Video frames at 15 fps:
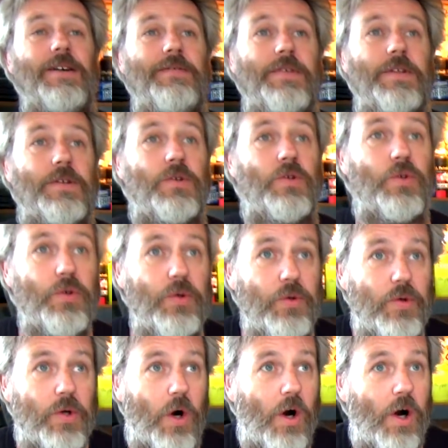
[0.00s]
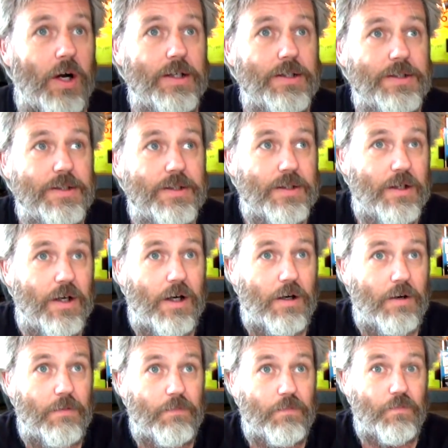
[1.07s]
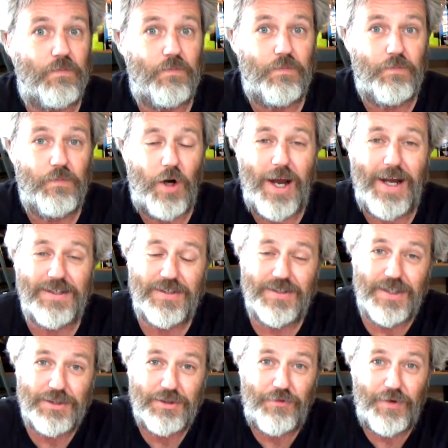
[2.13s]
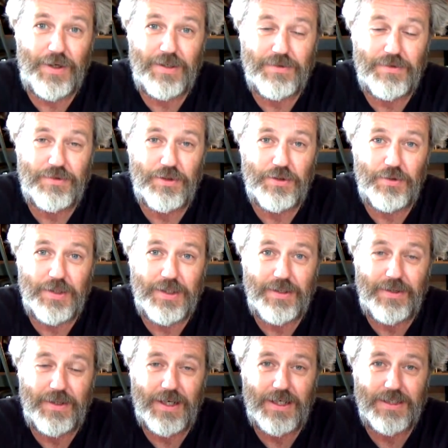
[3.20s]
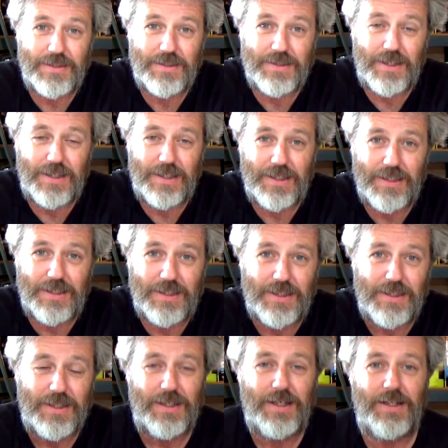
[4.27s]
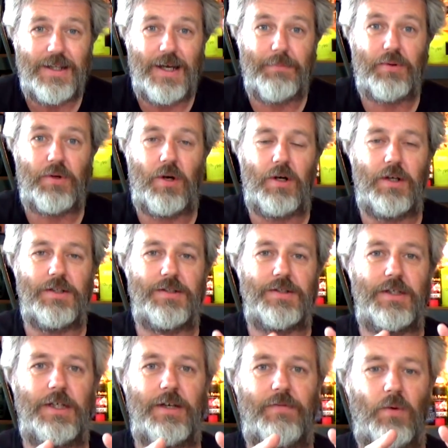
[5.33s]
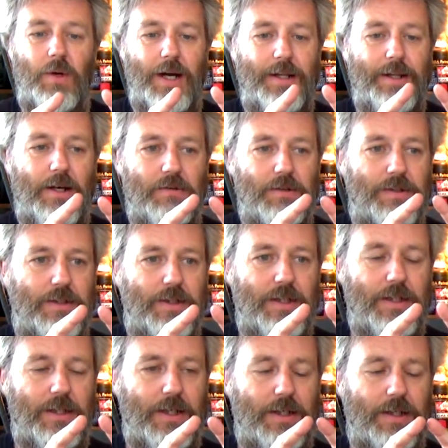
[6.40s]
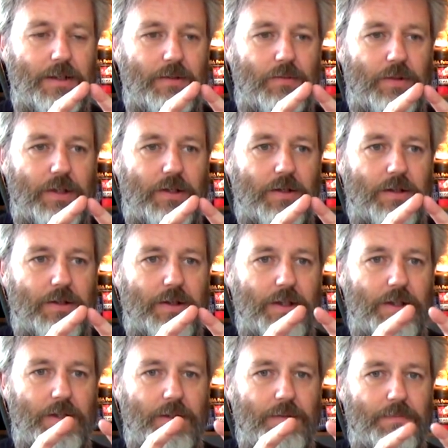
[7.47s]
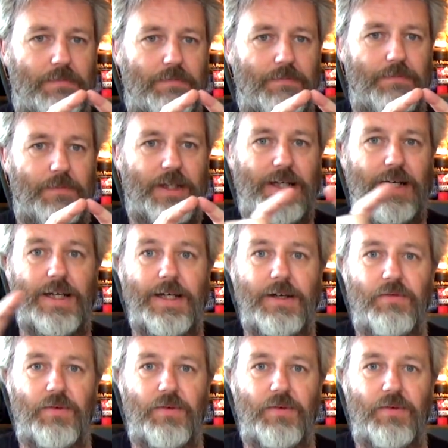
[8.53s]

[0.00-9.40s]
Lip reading: for the crew guys, I had such fun doing that prize giveaway, and that was the what do you call it, the key